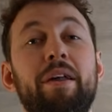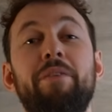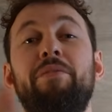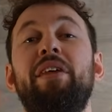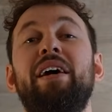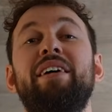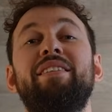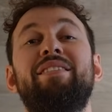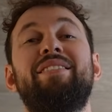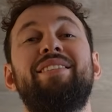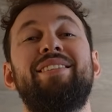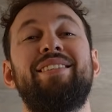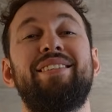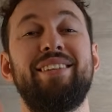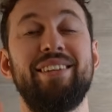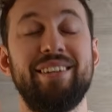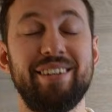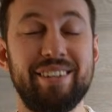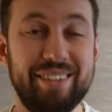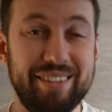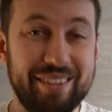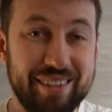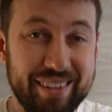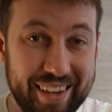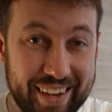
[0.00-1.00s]
But if that
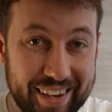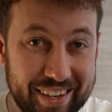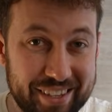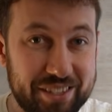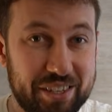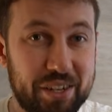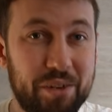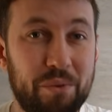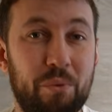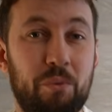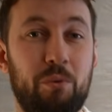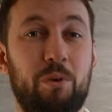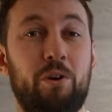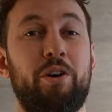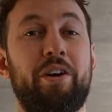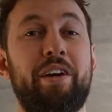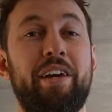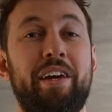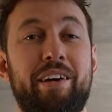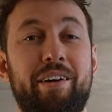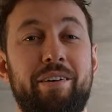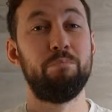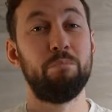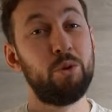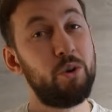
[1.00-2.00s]
still isn't
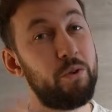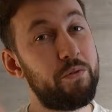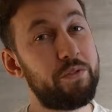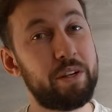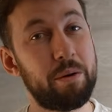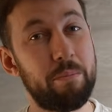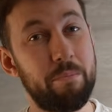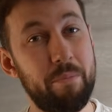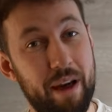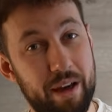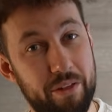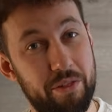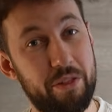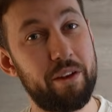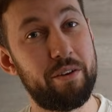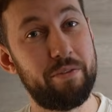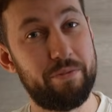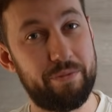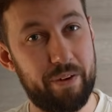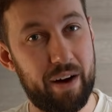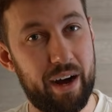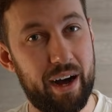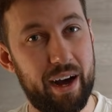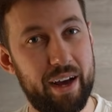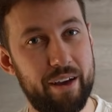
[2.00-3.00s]
working, move to method
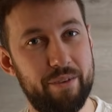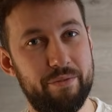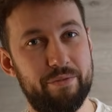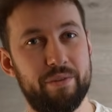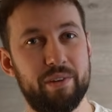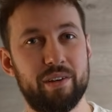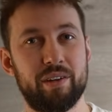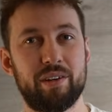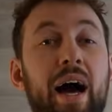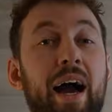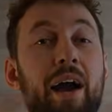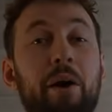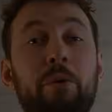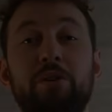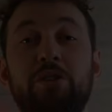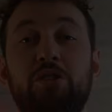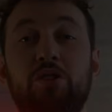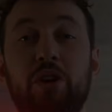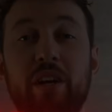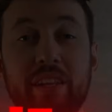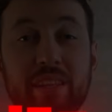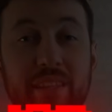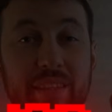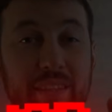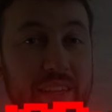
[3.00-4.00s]
five. I always
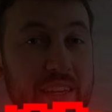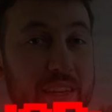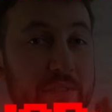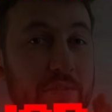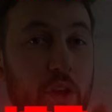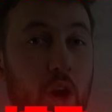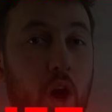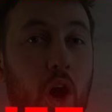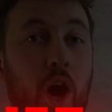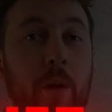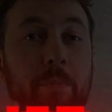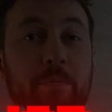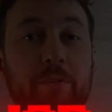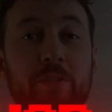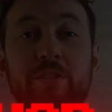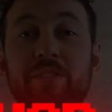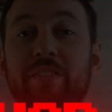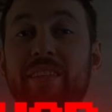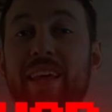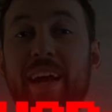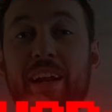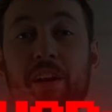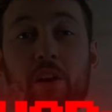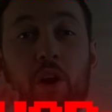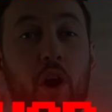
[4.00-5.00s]
try to leave the
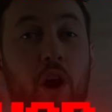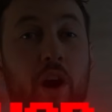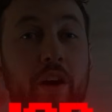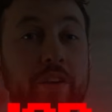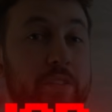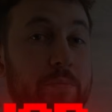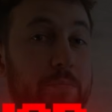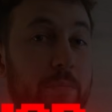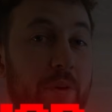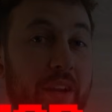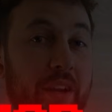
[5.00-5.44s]
options that cost